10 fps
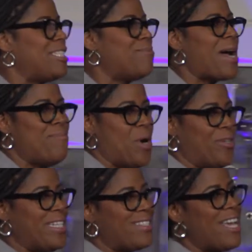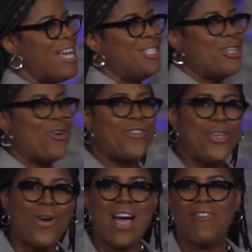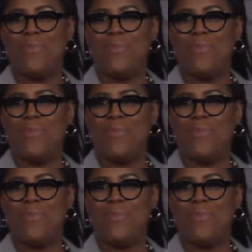He's my bonus. So if you have a